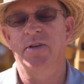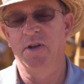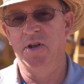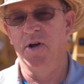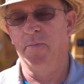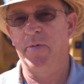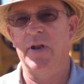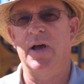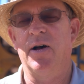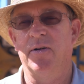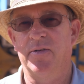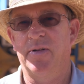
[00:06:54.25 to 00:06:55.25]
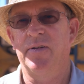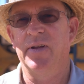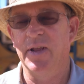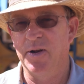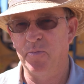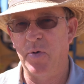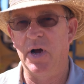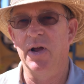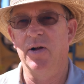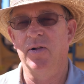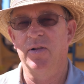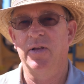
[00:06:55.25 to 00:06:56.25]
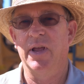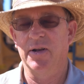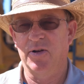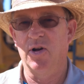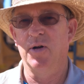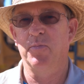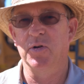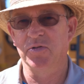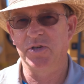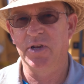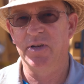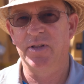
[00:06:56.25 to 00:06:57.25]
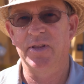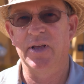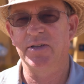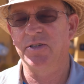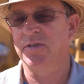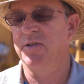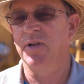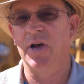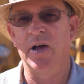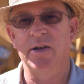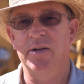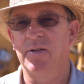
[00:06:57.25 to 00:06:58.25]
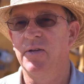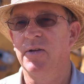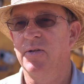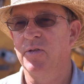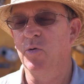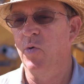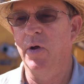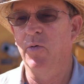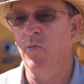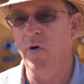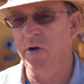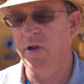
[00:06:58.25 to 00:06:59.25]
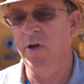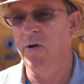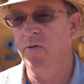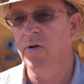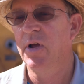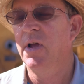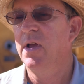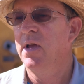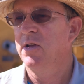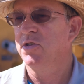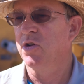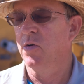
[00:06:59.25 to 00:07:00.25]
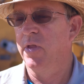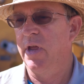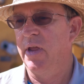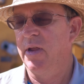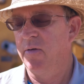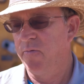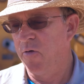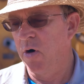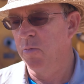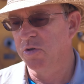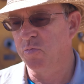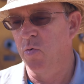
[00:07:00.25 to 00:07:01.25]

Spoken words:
to dump it out in a pile and compost it. That's not the way we want to go. So farmers